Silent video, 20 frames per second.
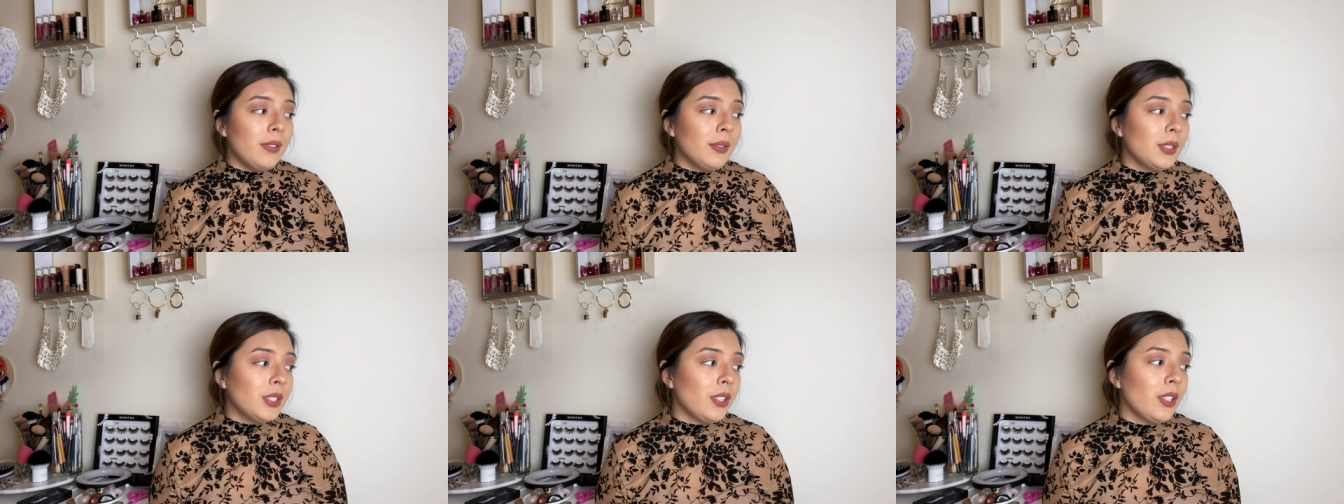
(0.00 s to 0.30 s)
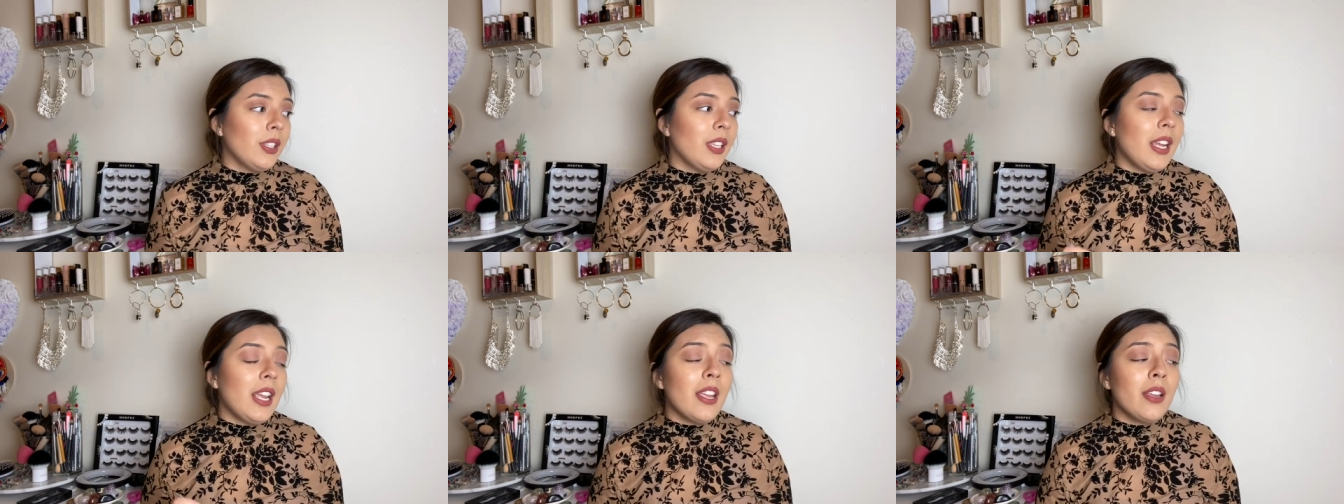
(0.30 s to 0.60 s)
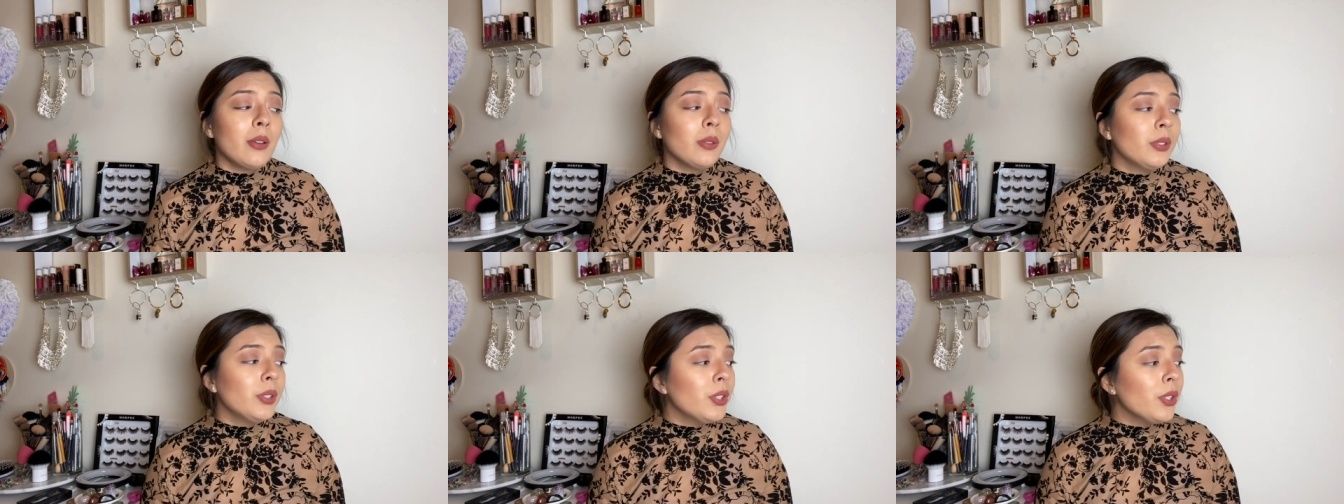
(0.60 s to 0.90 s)
which are the A
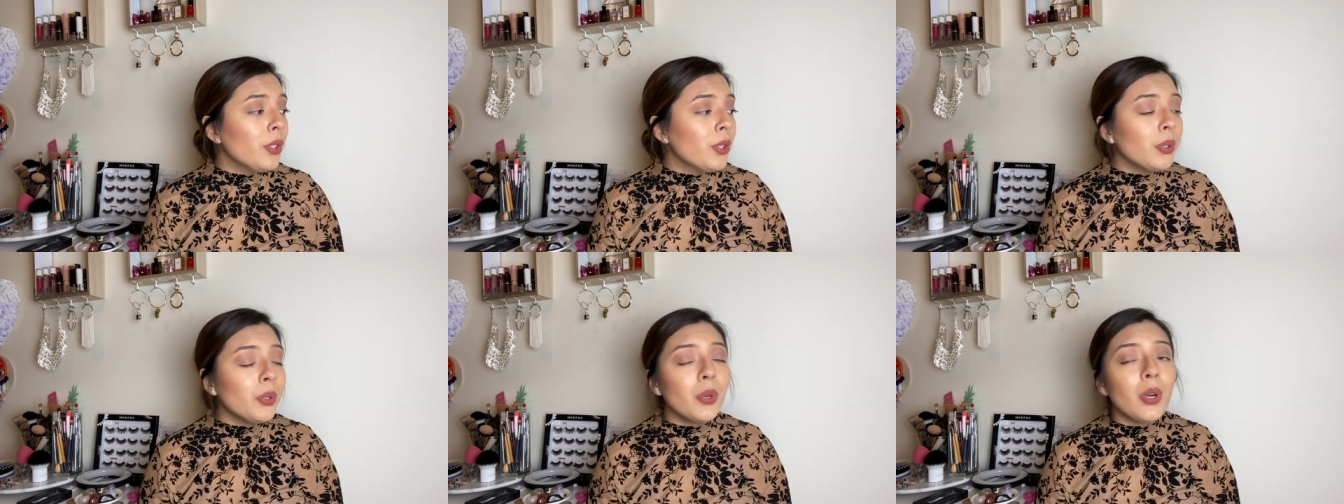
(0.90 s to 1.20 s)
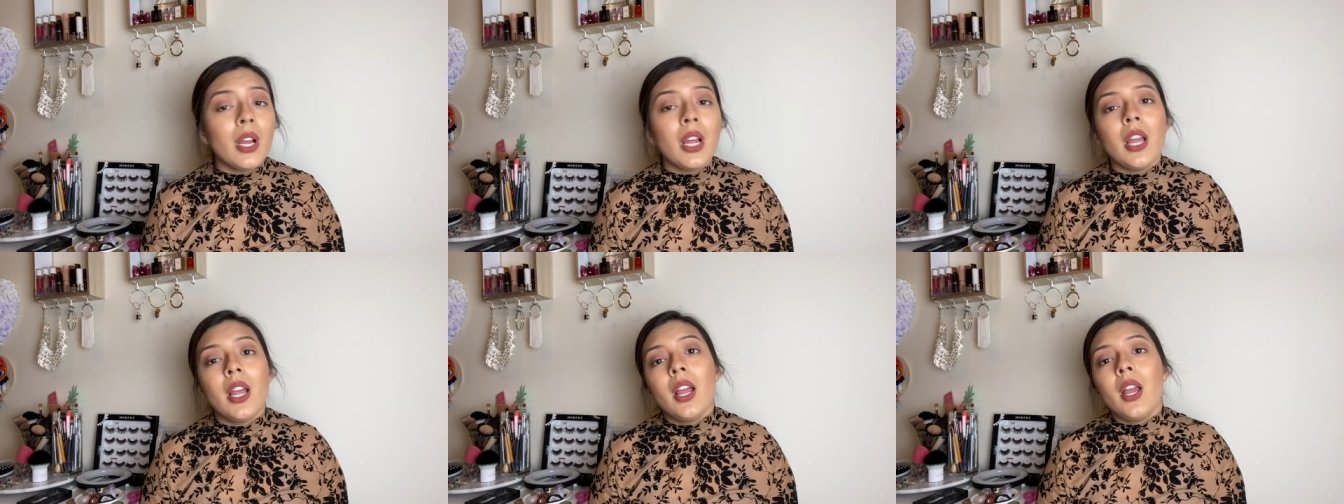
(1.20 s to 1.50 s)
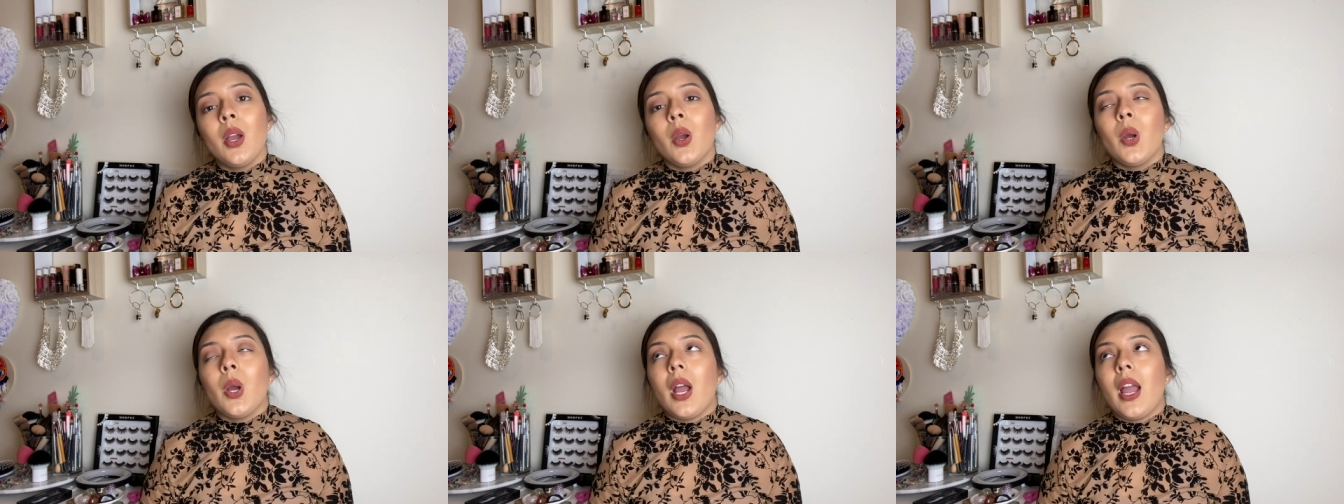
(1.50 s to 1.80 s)
oh two
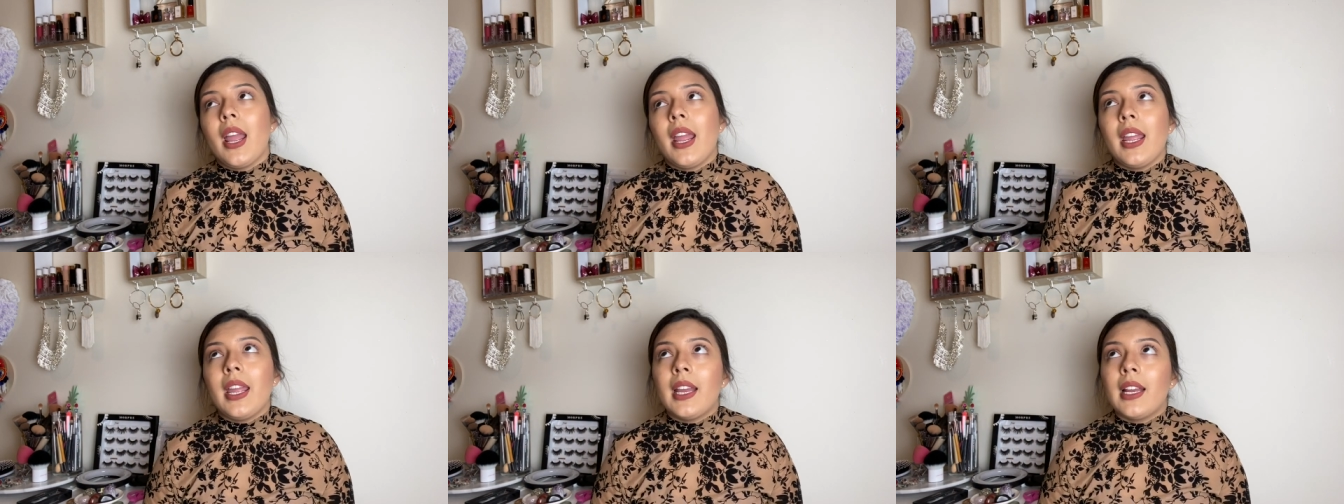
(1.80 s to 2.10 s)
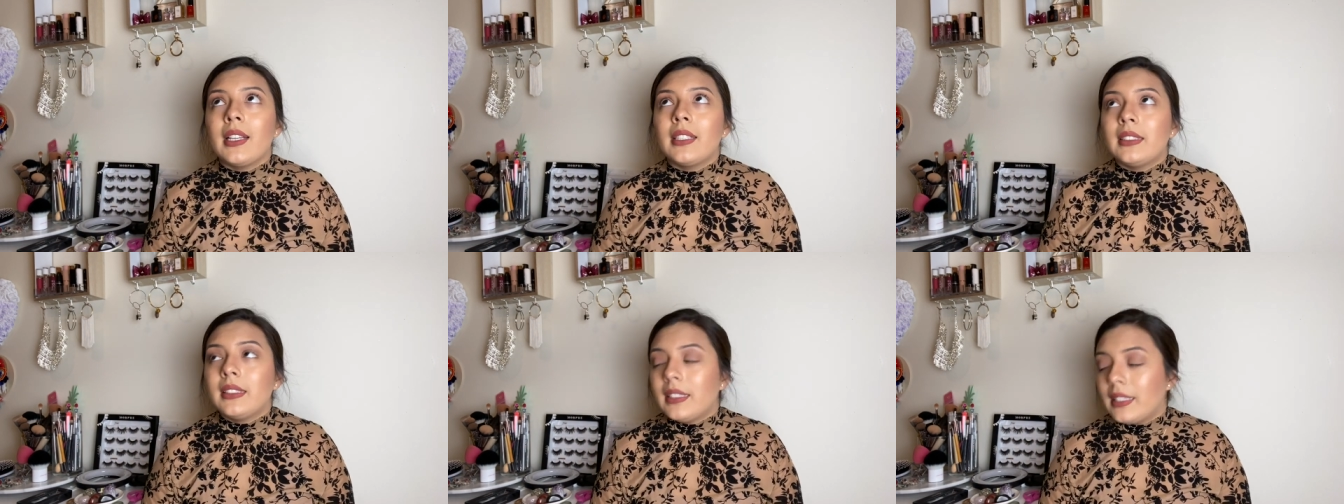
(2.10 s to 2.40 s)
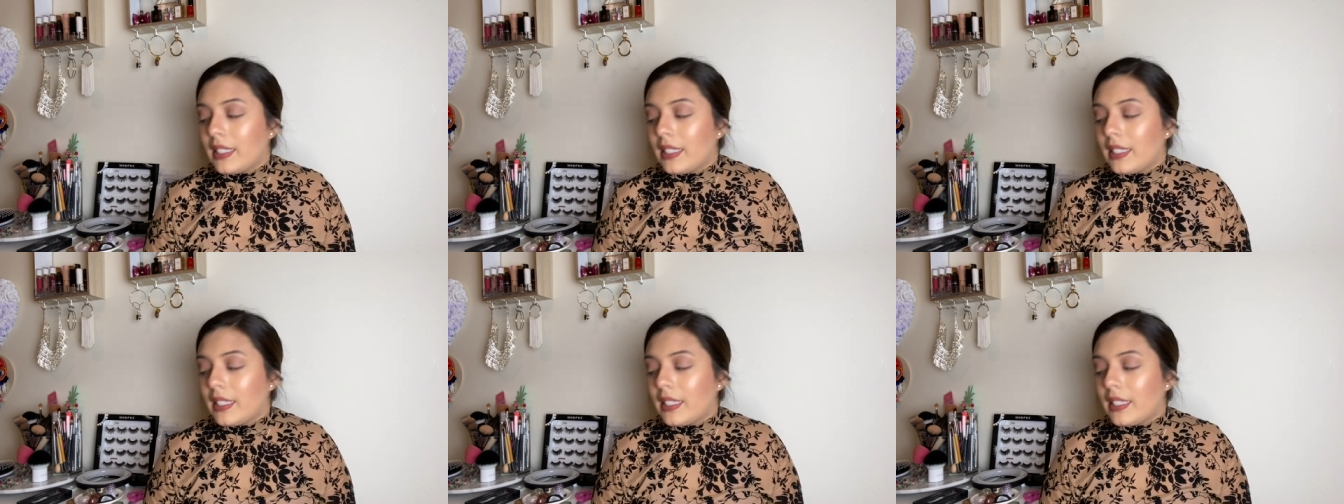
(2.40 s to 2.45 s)
and